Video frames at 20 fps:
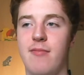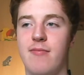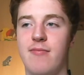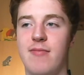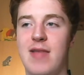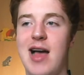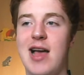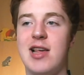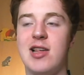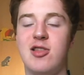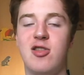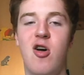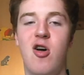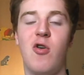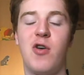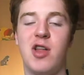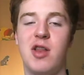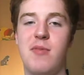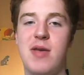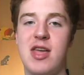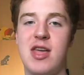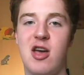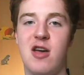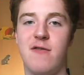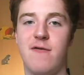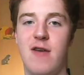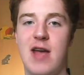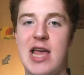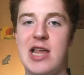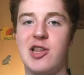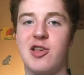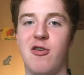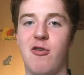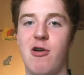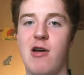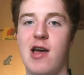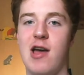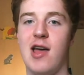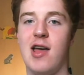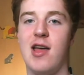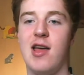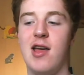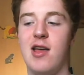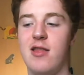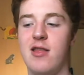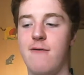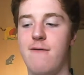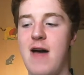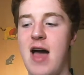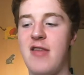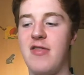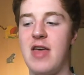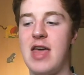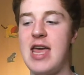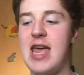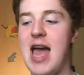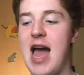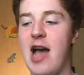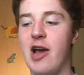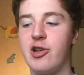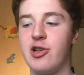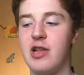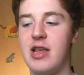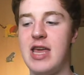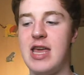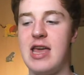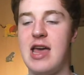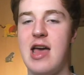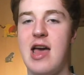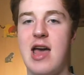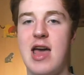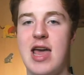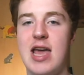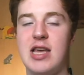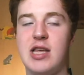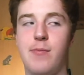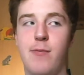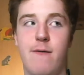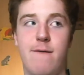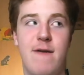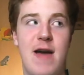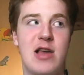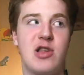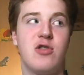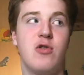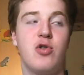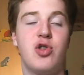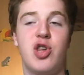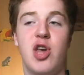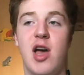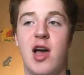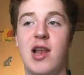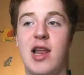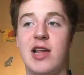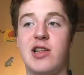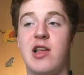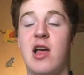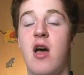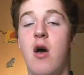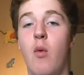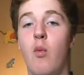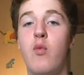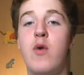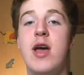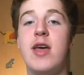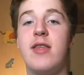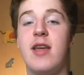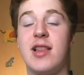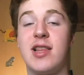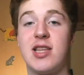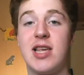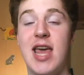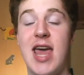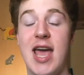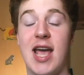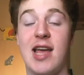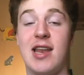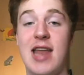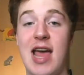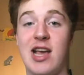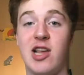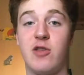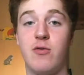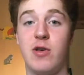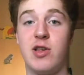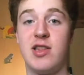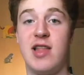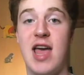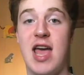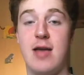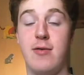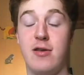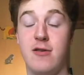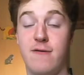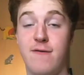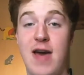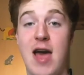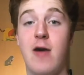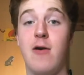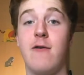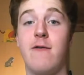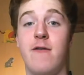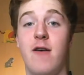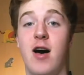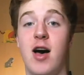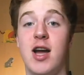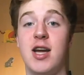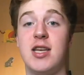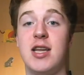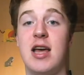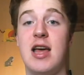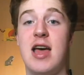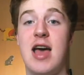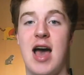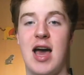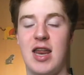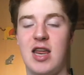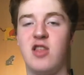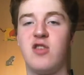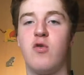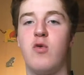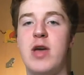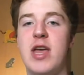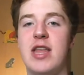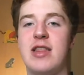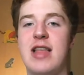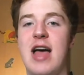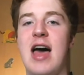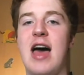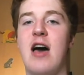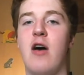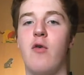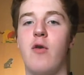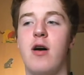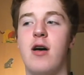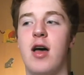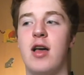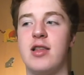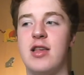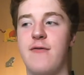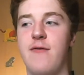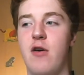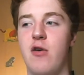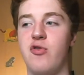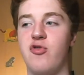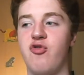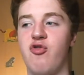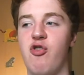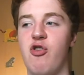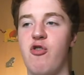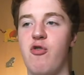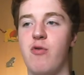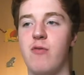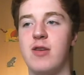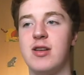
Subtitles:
That is not going to be good for his career. The fact that he's a professional journalist with a tick next to his name. He's verified, and he tweeted that out as if it was true.